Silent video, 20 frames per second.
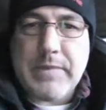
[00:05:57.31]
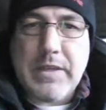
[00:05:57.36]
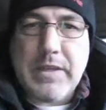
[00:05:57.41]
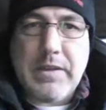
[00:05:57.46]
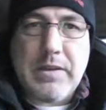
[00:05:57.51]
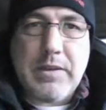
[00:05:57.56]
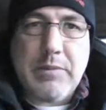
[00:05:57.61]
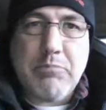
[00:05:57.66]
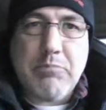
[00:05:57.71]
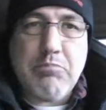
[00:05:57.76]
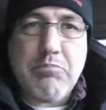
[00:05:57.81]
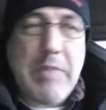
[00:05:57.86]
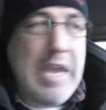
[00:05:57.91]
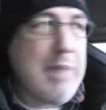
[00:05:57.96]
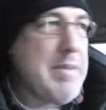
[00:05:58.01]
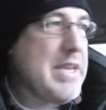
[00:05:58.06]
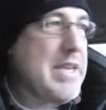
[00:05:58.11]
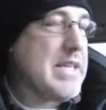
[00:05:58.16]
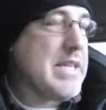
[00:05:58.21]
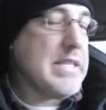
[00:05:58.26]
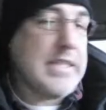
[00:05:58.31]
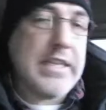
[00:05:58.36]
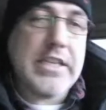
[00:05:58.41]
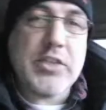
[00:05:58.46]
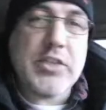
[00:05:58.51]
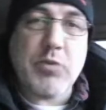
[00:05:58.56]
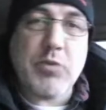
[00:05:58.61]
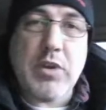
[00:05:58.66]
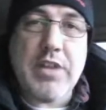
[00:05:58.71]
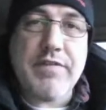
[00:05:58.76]
Maybe a
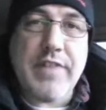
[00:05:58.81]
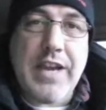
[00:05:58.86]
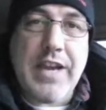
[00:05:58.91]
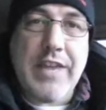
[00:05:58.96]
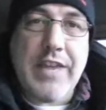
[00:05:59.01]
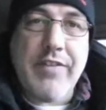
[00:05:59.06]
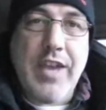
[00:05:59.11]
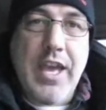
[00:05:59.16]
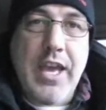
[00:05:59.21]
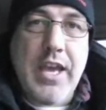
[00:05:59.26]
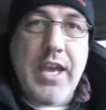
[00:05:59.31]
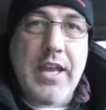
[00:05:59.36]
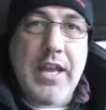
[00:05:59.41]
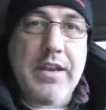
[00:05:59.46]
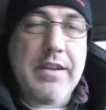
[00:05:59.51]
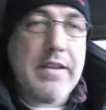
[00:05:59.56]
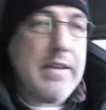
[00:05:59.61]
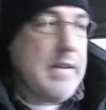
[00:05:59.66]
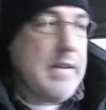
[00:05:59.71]
D25 head